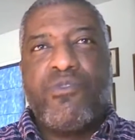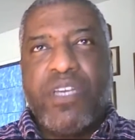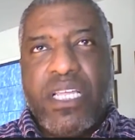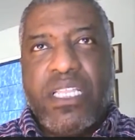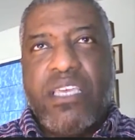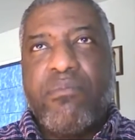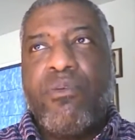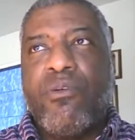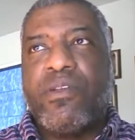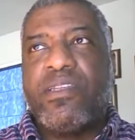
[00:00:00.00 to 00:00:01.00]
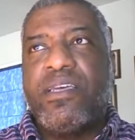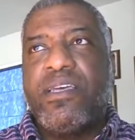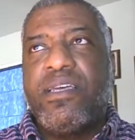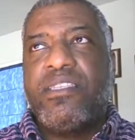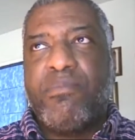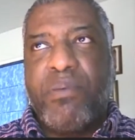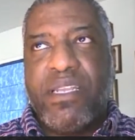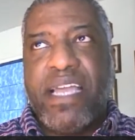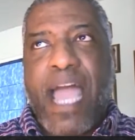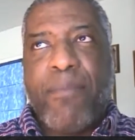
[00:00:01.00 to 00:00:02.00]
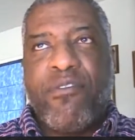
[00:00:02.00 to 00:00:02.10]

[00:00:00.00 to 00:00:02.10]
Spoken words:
critically important to putting high